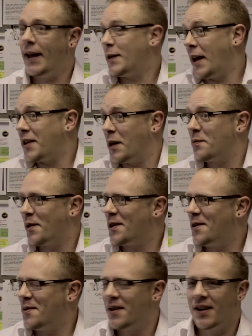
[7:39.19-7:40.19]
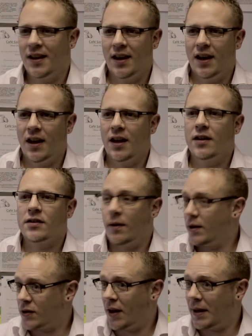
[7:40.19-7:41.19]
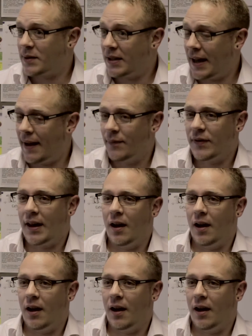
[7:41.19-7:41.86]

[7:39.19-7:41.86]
That sounds pretty cool. So I signed up to that,